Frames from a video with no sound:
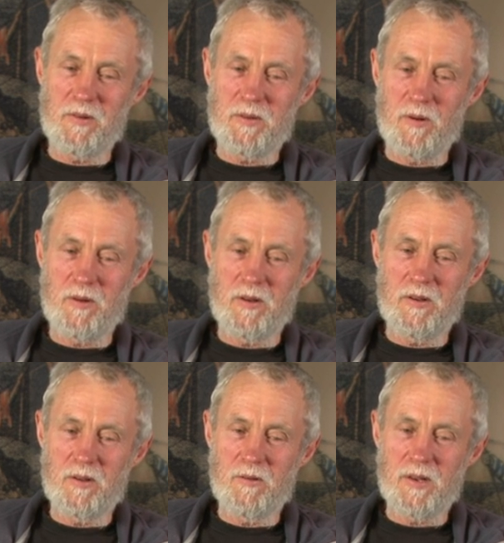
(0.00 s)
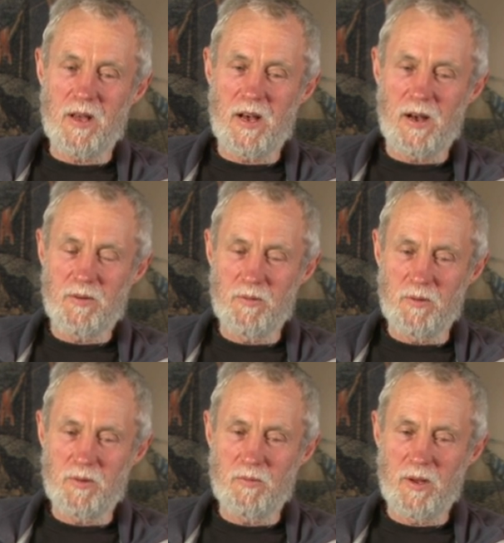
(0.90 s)
responded to it
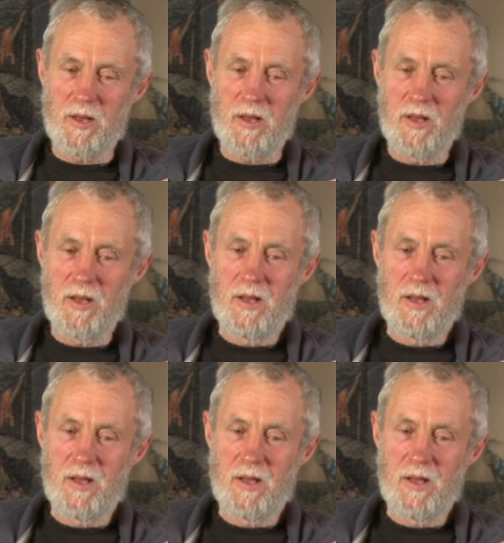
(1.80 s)
afterwards, where